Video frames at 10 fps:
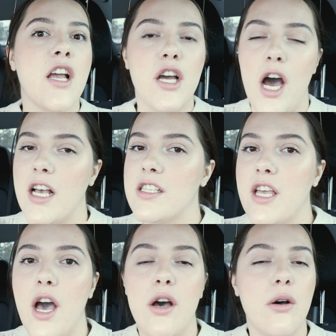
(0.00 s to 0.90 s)

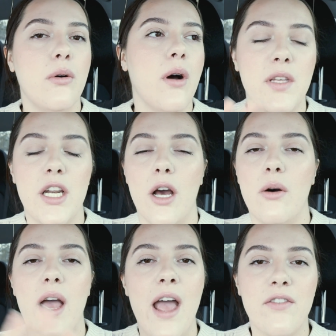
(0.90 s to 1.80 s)
Costco, you
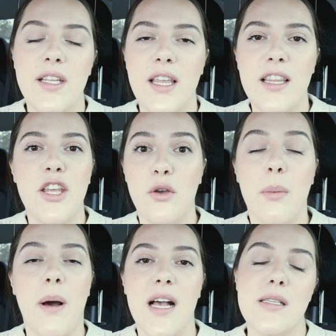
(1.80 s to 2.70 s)
know, everything that you
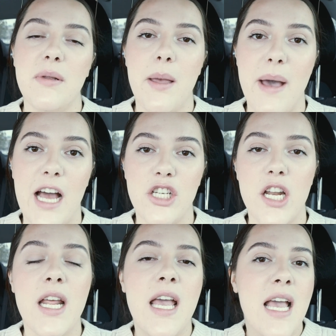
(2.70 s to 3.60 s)
could possibly
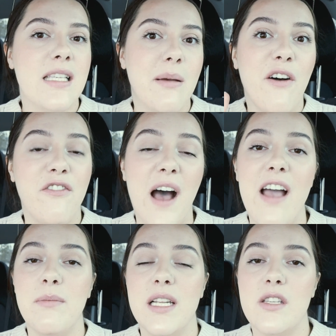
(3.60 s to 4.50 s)
imagine is about
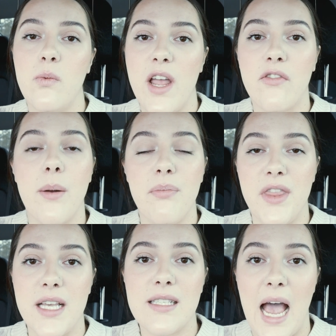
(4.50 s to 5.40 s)
5 minutes away from
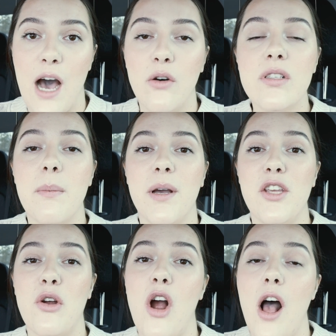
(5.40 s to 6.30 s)
this house,
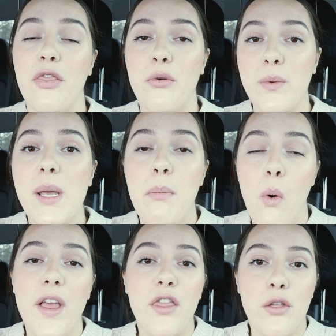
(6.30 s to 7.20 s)
but you're on
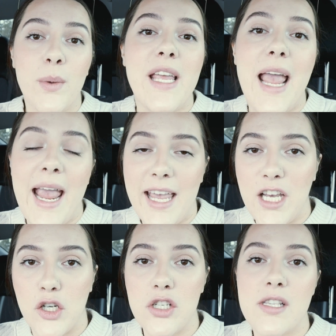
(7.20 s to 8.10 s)
3.3
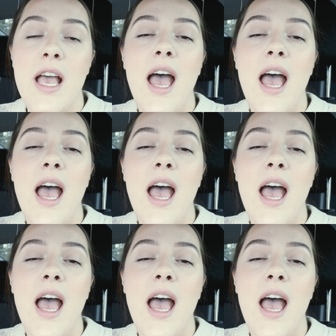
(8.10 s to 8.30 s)
acres